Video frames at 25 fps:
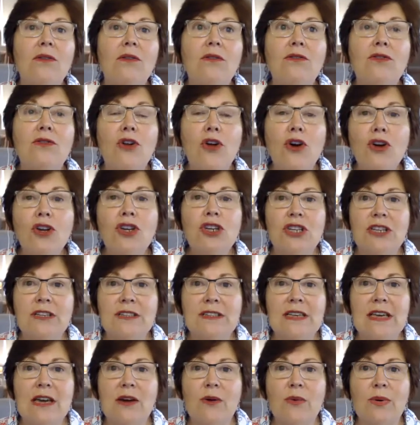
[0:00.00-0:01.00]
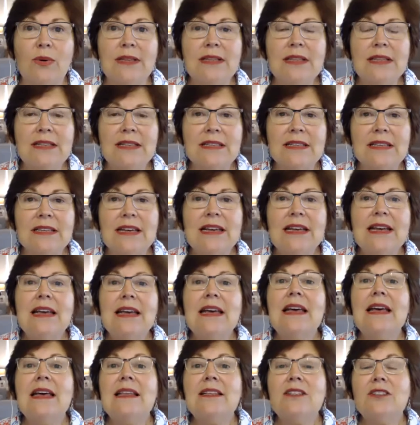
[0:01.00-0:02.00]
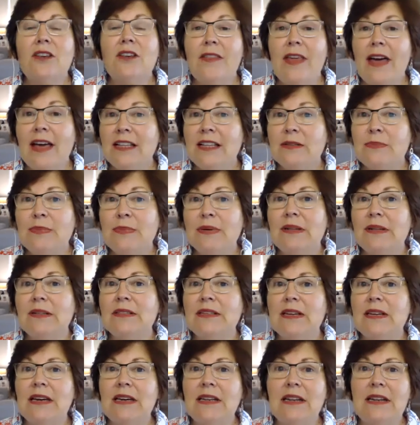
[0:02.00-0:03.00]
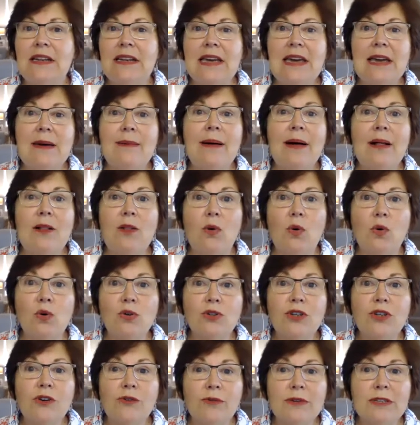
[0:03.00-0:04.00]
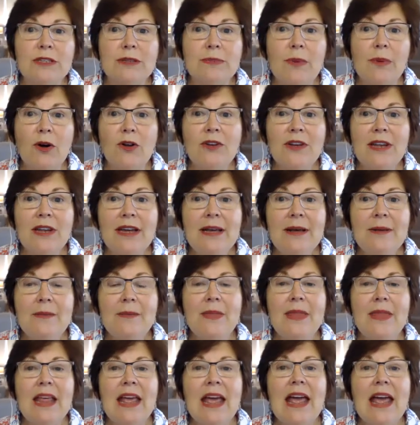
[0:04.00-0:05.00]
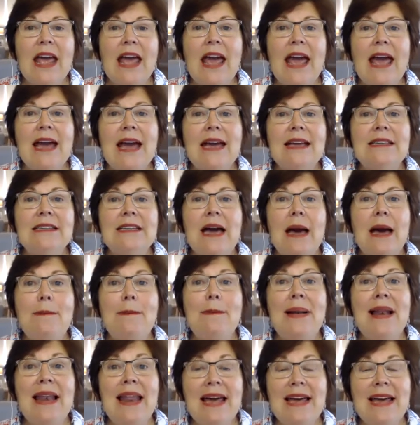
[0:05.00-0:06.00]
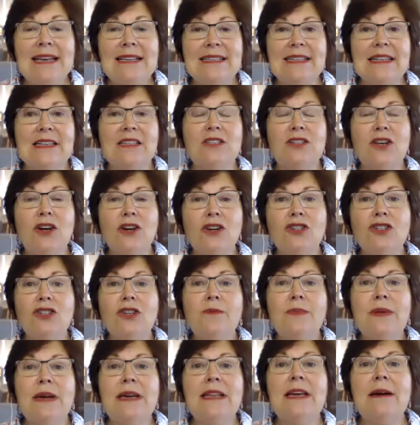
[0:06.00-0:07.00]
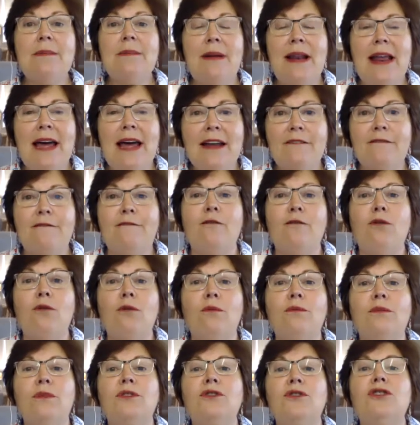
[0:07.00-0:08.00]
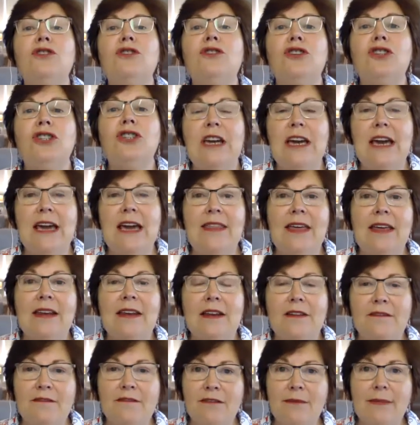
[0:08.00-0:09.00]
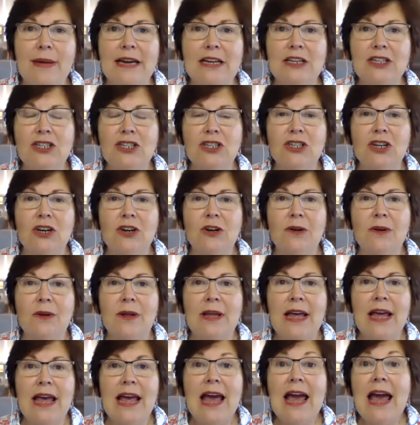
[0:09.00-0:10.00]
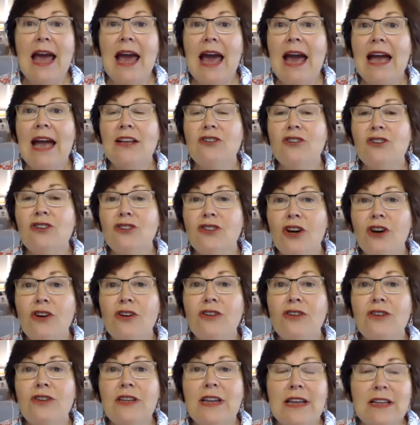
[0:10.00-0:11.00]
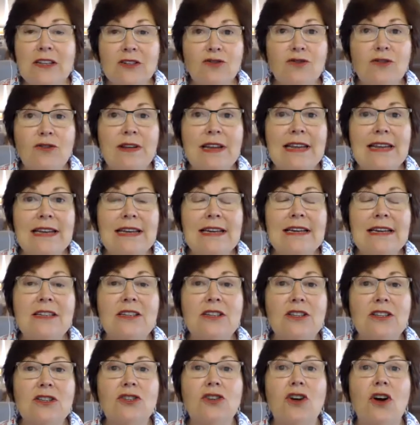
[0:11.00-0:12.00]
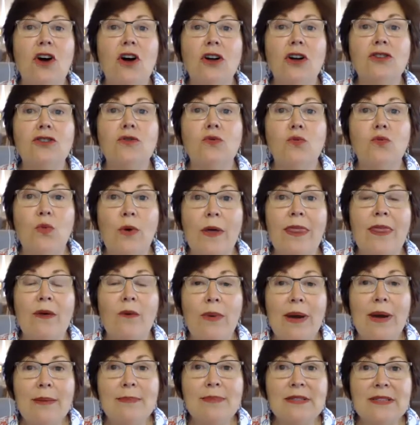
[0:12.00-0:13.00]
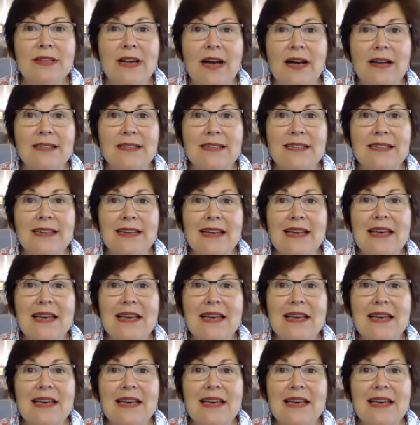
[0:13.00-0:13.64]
nurture sequence. So that's built in an email autoresponder, and a social media platform to share that information on. And you don't necessarily need to start with the website,